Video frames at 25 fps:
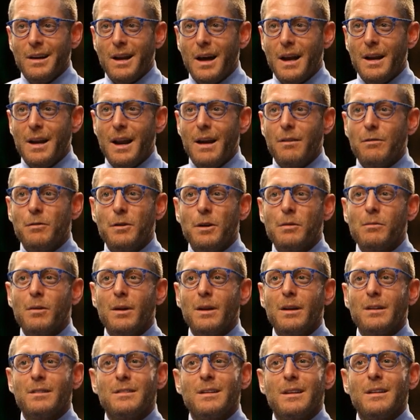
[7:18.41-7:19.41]
and
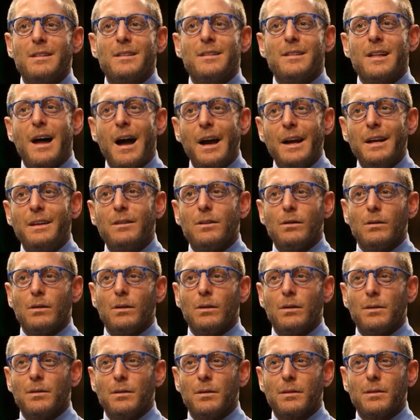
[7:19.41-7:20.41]
everyone is
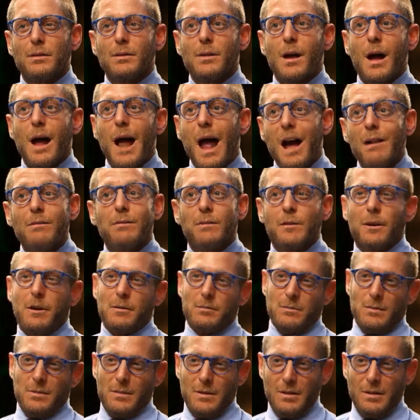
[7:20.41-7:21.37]
entitled to have them.